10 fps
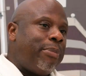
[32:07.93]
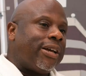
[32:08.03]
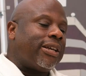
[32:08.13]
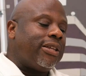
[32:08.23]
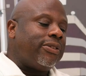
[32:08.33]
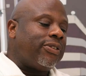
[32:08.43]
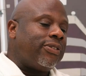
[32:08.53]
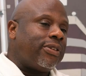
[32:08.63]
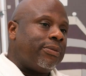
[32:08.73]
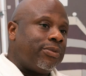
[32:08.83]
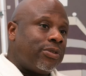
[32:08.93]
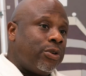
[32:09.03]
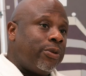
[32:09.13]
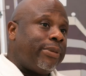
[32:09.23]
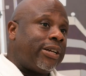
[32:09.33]
banking system,
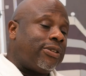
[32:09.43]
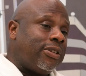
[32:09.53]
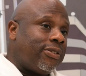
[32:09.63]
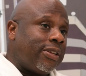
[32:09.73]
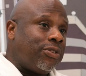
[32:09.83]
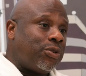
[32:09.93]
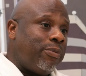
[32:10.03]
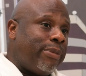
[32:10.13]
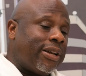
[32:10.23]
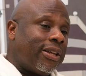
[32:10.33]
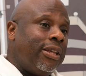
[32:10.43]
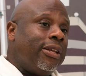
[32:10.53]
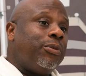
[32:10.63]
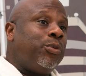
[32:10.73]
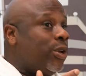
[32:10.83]
going back to the central bank,
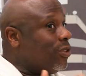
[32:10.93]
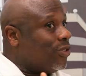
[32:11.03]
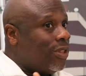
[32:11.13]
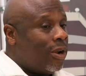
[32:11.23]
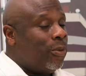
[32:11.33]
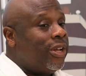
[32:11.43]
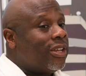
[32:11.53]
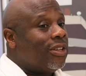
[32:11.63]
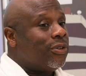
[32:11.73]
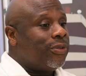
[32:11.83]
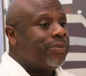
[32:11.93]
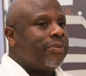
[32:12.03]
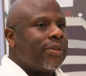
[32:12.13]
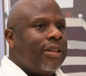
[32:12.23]
which they're working on,